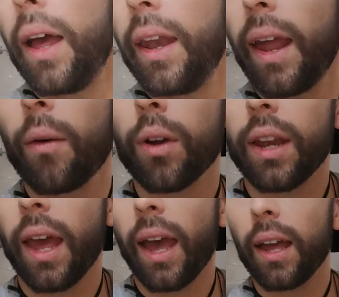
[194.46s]
now we're going to
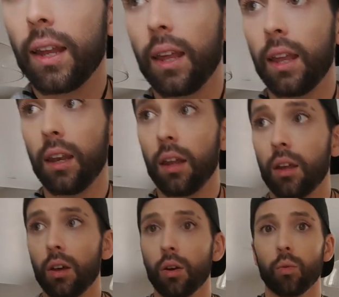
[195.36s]
add in
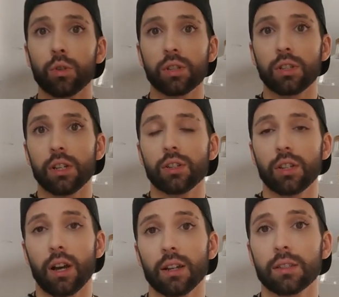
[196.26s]
Worcestershire
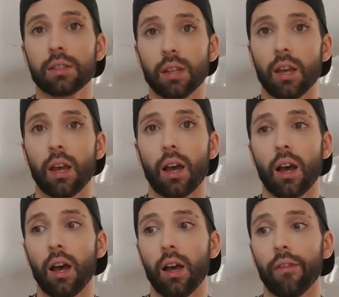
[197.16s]
sauce,
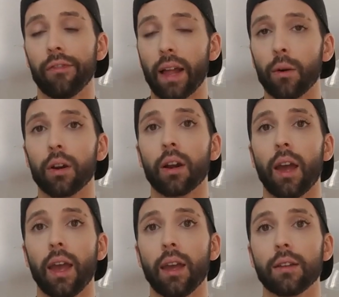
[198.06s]
flour,
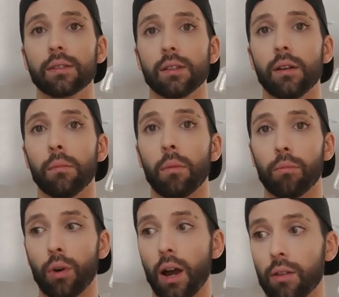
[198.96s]
and some
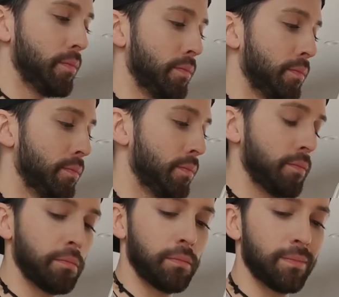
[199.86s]
broth.
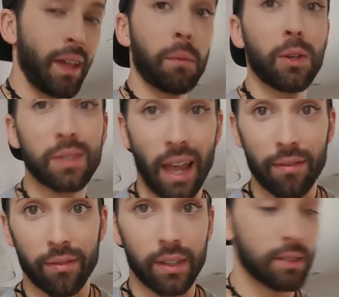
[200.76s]
I'm going to use half of
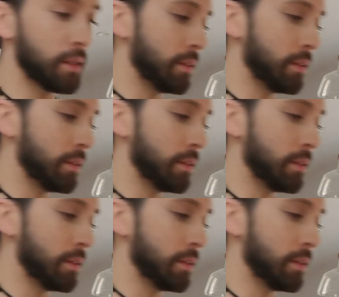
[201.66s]
this,